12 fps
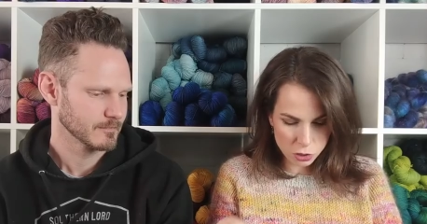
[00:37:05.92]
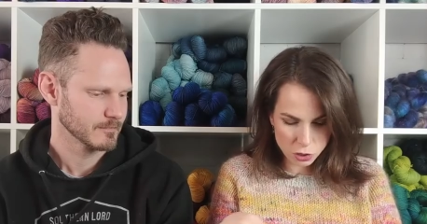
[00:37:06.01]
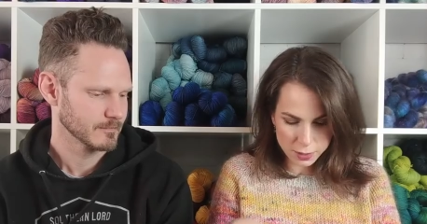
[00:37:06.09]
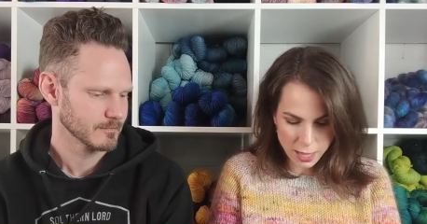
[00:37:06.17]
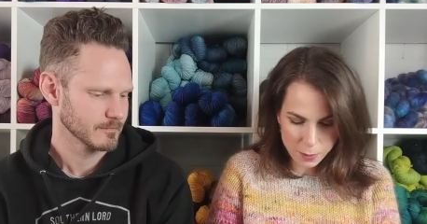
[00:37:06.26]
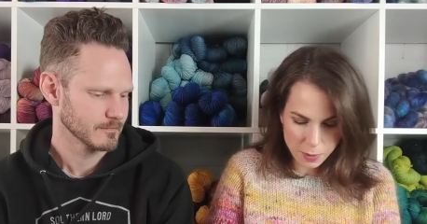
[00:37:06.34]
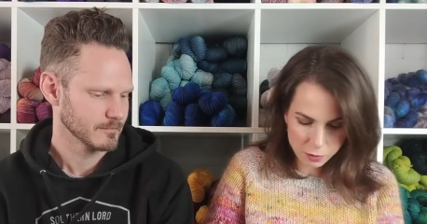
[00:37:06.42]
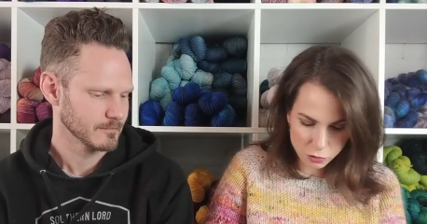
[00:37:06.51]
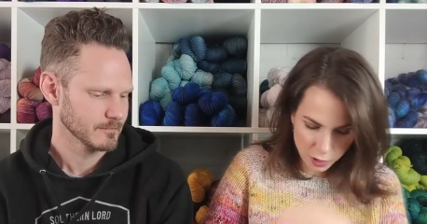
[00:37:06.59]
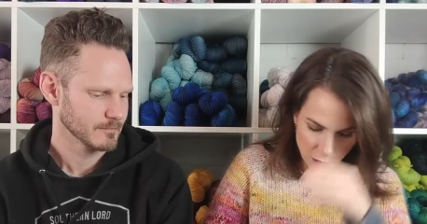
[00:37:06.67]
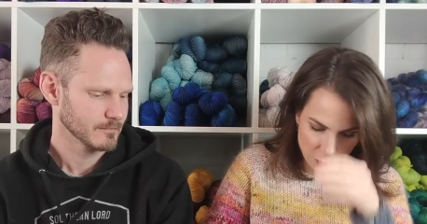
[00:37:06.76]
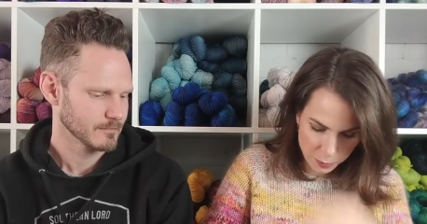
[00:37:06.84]
Speaker 1: It just came
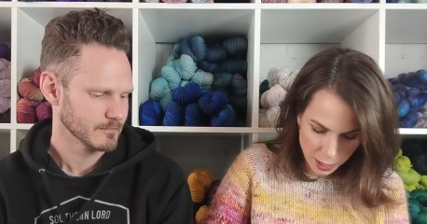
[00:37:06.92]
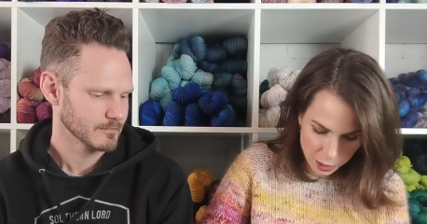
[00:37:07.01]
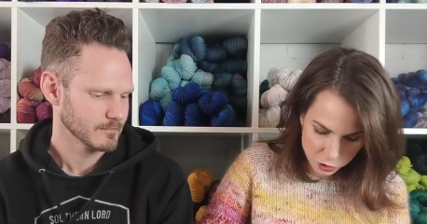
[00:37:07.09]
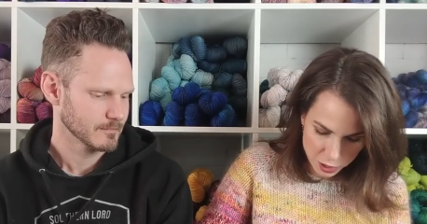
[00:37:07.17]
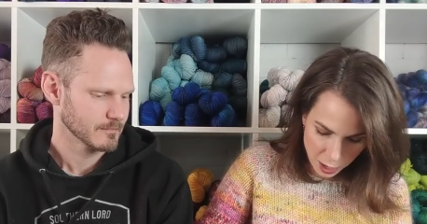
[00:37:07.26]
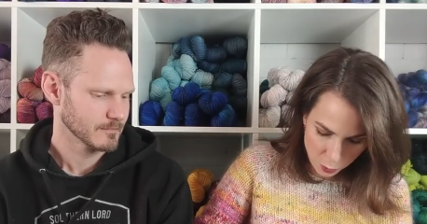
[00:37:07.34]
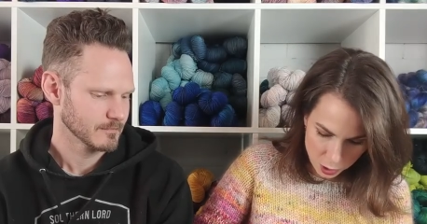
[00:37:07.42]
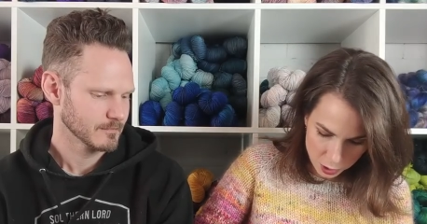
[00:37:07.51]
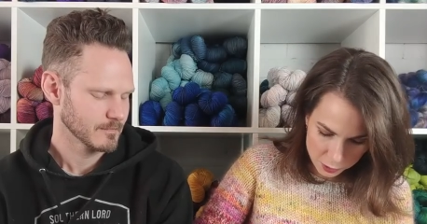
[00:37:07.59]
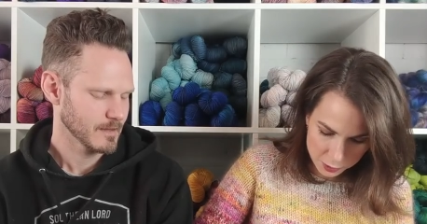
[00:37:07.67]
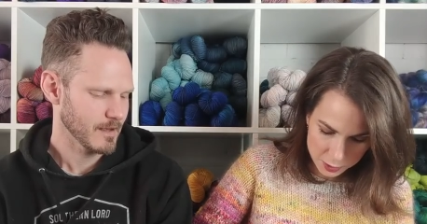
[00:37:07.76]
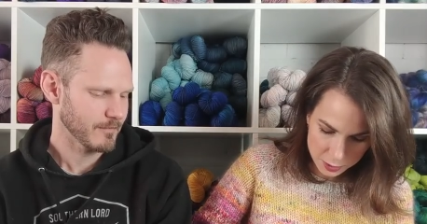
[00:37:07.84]
yesterday from Gauge
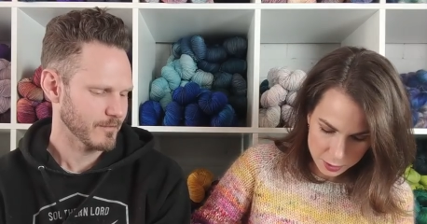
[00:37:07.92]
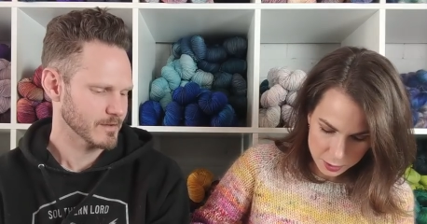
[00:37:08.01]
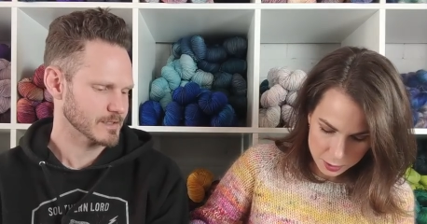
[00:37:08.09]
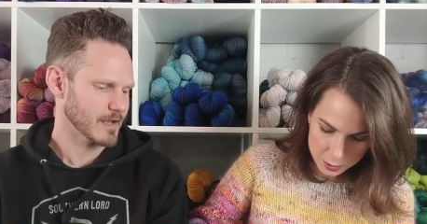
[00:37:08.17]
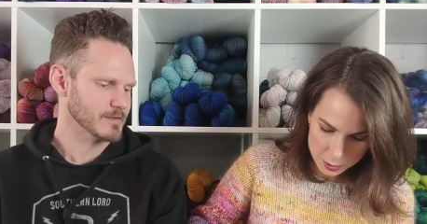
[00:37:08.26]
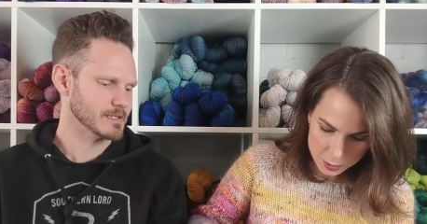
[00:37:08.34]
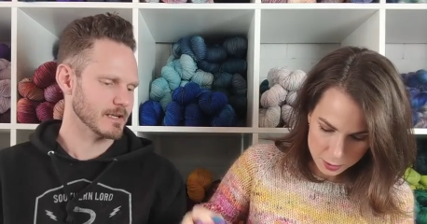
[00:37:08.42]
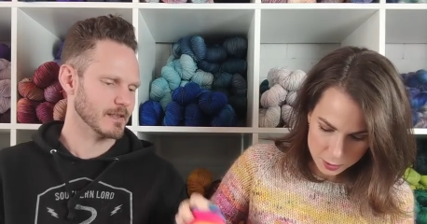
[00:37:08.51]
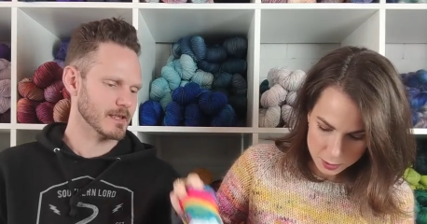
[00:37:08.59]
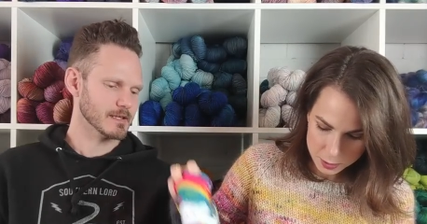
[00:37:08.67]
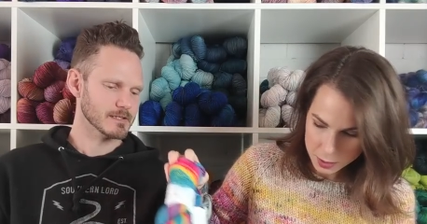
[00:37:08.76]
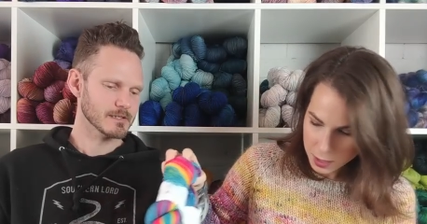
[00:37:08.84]
Dyeworks.
Speaker 2: Yeah, first I've seen
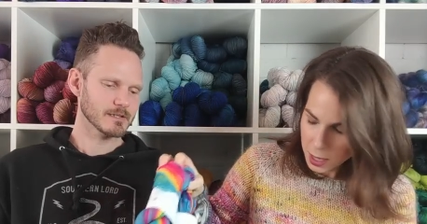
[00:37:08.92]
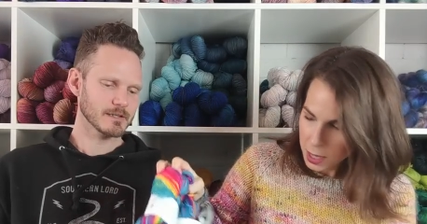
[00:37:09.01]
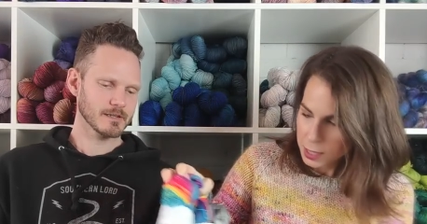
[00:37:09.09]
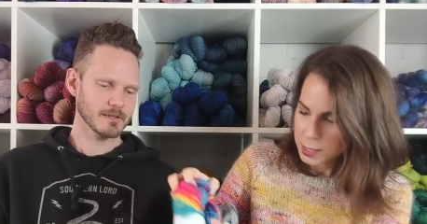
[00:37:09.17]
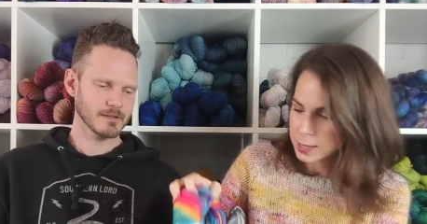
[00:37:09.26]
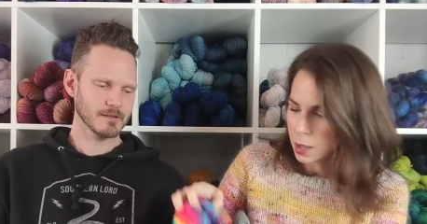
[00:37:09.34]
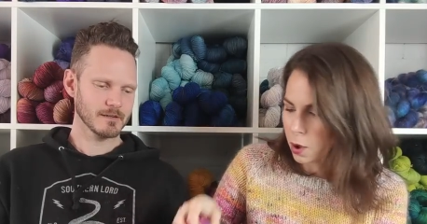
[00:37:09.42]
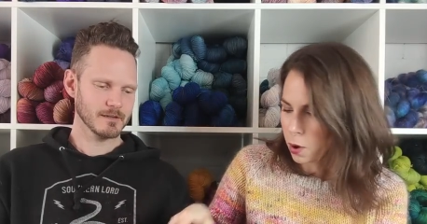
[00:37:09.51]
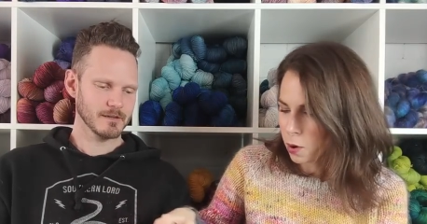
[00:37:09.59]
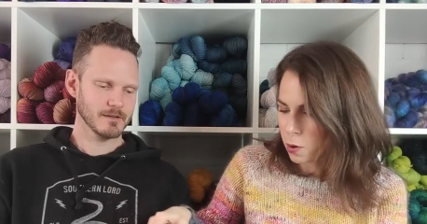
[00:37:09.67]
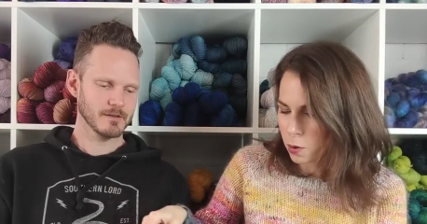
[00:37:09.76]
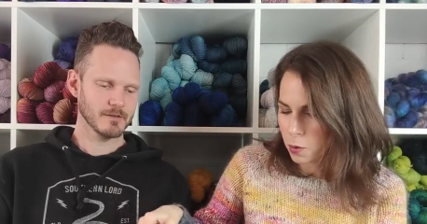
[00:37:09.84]
of this.
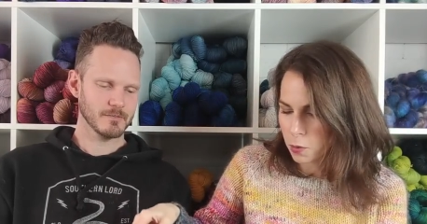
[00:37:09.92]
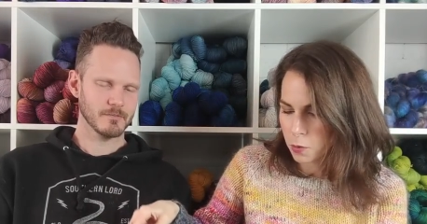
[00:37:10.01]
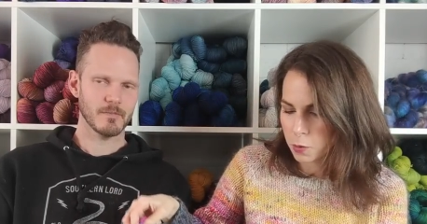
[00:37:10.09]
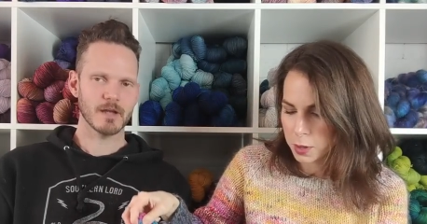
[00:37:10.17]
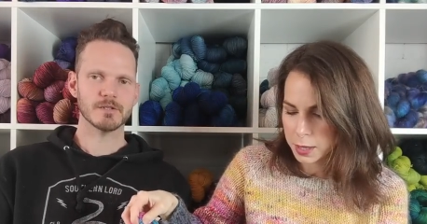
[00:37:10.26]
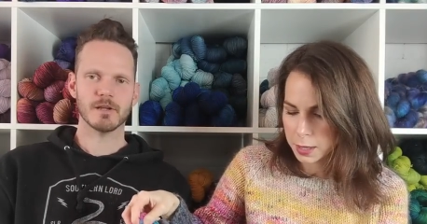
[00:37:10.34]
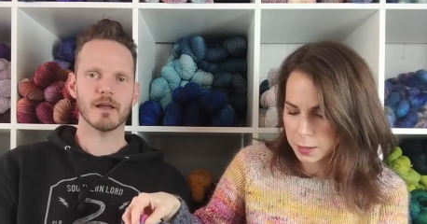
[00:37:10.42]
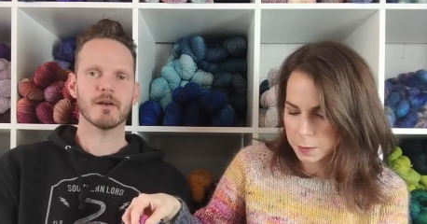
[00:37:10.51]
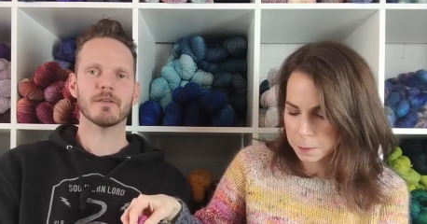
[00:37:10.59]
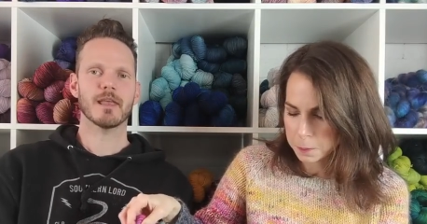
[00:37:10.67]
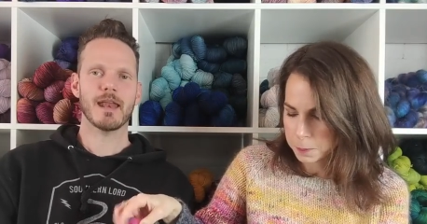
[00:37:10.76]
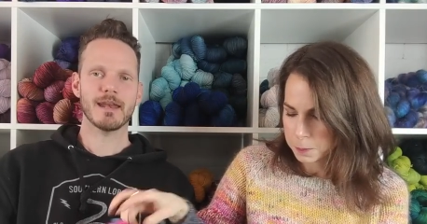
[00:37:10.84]
Speaker 1: So. Mind
Speaker 2: you, I
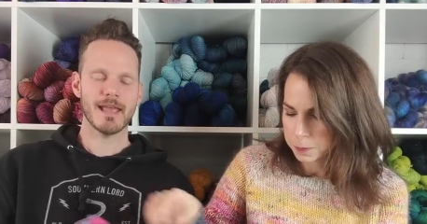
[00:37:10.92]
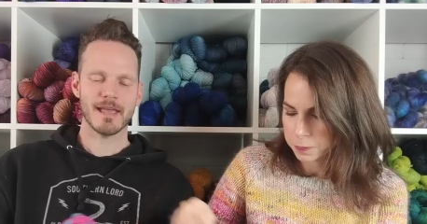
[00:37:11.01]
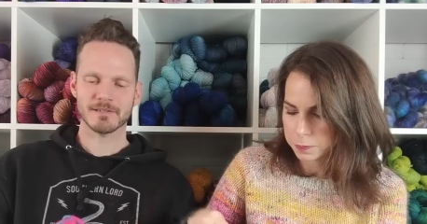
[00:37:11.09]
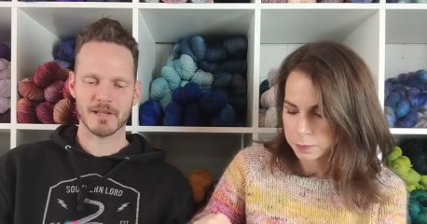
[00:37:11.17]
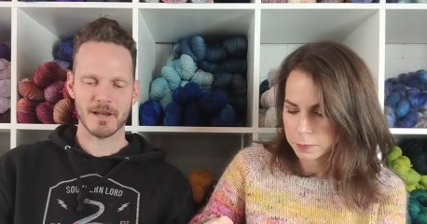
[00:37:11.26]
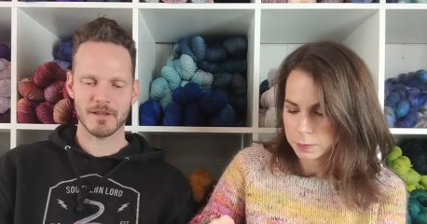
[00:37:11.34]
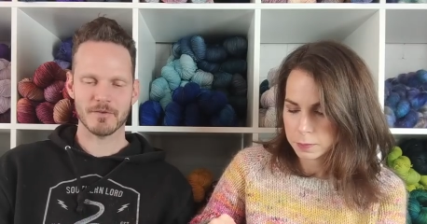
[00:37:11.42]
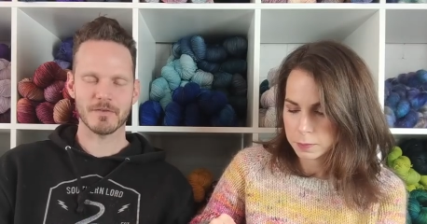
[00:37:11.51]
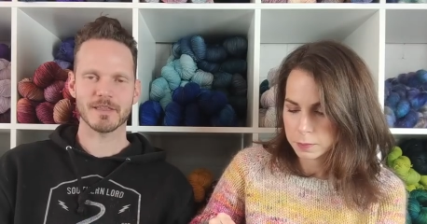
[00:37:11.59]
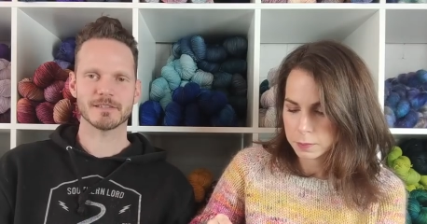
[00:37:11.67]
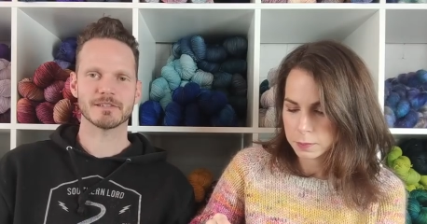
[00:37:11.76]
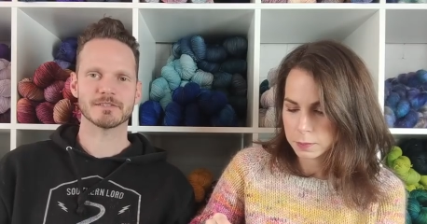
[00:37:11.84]
don't get any anxiety
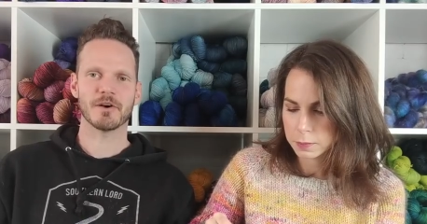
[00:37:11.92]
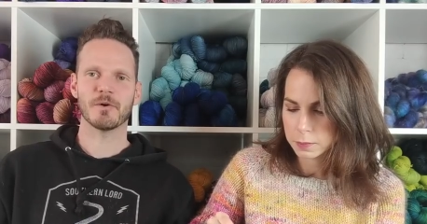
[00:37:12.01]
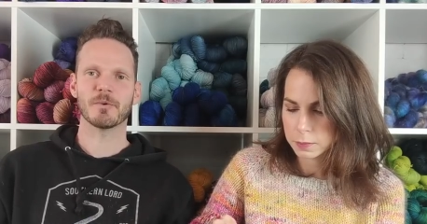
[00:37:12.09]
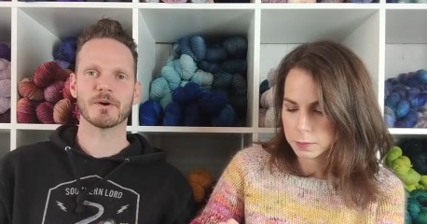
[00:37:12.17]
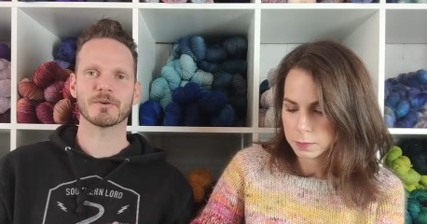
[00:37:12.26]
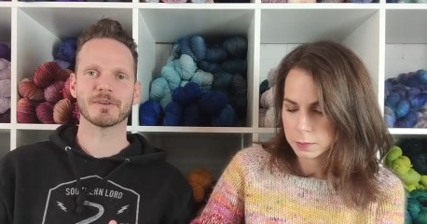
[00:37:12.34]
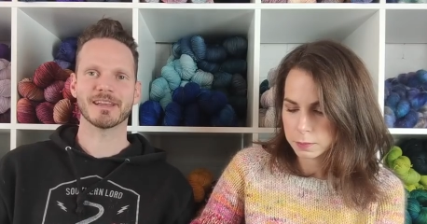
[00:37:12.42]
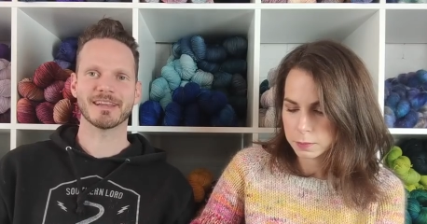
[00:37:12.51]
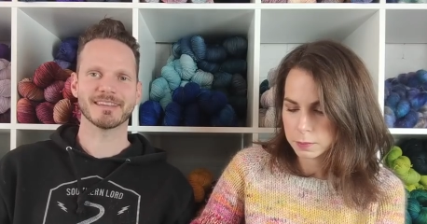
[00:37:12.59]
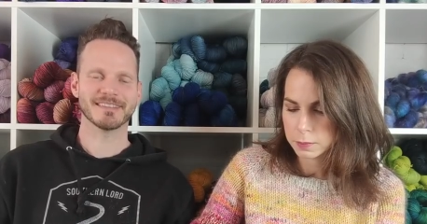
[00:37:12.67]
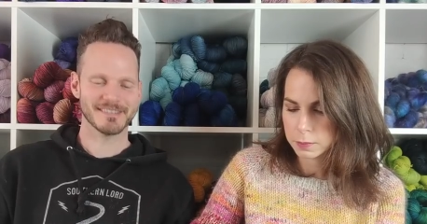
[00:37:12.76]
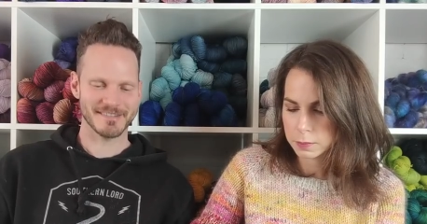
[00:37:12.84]
over this. It's all work
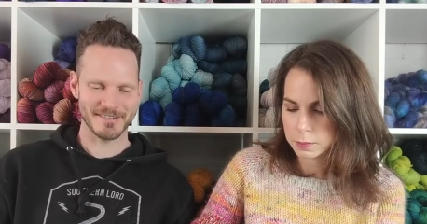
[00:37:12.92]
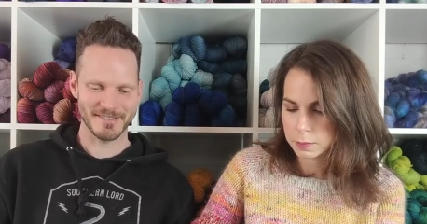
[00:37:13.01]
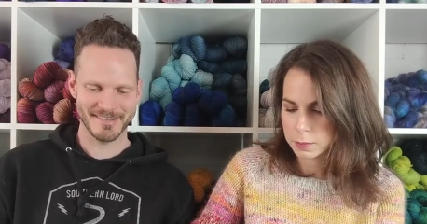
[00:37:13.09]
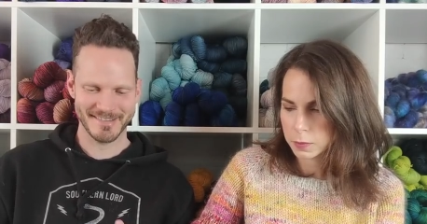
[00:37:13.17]
related. So.